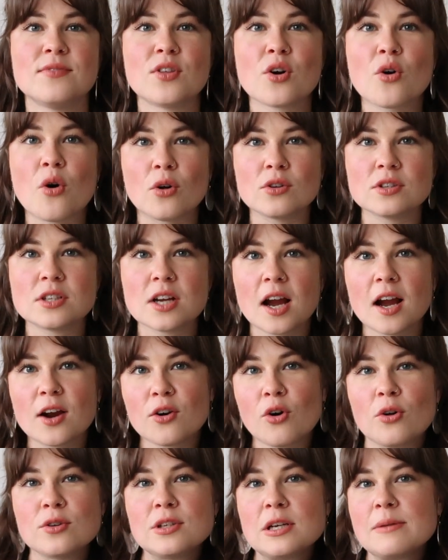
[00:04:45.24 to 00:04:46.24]
the
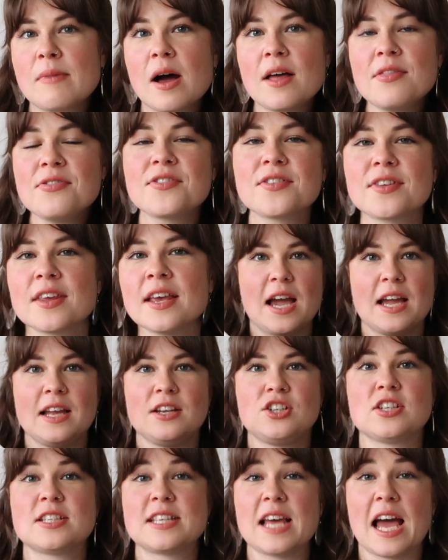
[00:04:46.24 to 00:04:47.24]
colder months. I
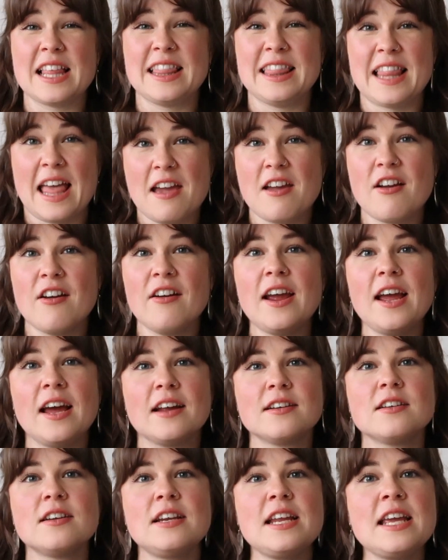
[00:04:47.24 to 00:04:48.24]
layer it
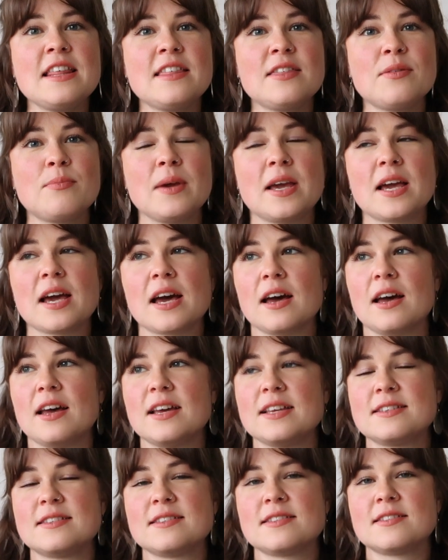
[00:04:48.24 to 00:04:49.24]
underneath
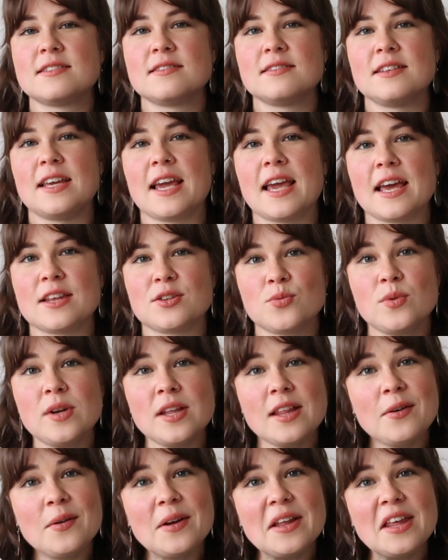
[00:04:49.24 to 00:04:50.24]
because it gets
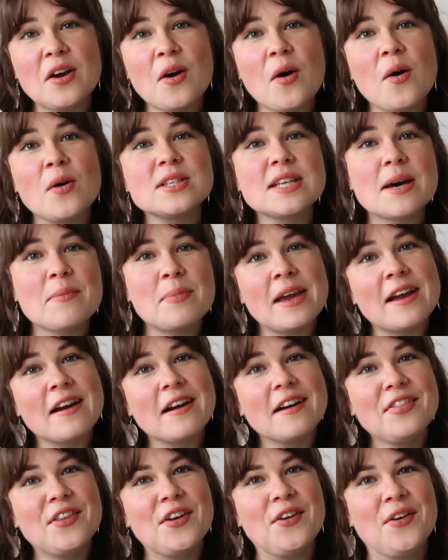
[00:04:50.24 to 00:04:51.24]
really, really cold up
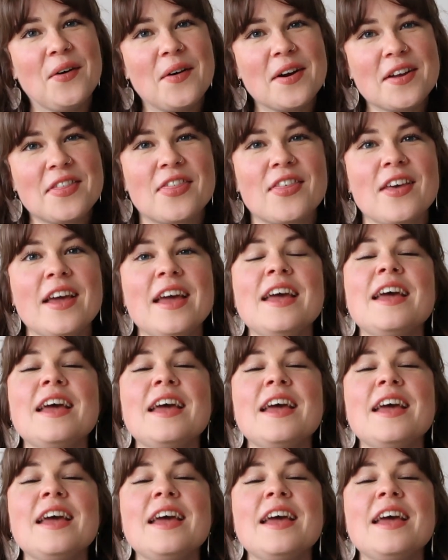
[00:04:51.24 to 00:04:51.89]
here in the north.